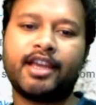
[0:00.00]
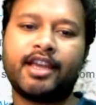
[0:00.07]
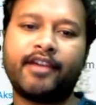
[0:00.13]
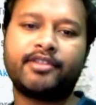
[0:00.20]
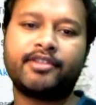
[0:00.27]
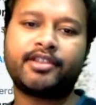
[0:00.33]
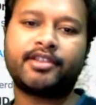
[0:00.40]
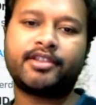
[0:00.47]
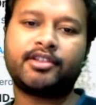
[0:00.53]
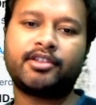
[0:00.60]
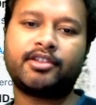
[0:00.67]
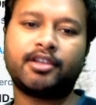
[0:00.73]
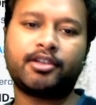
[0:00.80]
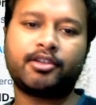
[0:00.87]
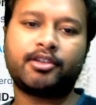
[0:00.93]
have just
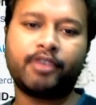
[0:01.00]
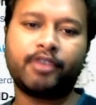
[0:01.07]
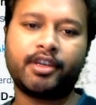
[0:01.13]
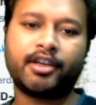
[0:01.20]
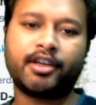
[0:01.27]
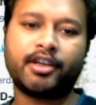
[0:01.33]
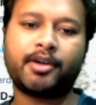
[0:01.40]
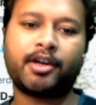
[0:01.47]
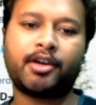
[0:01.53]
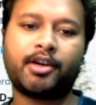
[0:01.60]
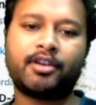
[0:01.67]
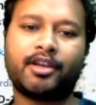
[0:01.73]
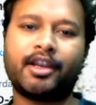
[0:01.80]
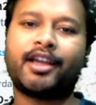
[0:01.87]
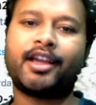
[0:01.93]
tweeted
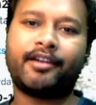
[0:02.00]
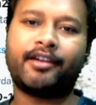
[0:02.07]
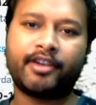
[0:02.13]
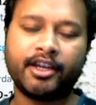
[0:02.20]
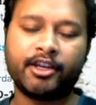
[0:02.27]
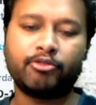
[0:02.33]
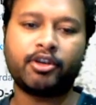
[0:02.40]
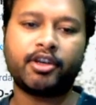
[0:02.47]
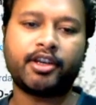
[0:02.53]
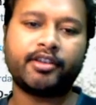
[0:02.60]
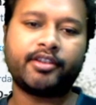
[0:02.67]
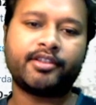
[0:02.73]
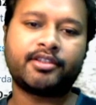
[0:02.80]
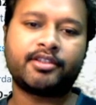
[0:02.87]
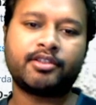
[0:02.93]
about, like I have retweeted
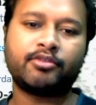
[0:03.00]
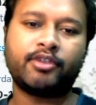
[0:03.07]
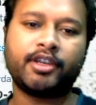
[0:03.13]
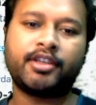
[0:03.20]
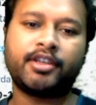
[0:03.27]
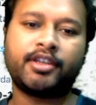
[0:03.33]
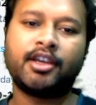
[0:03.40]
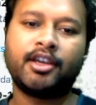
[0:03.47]
this tweet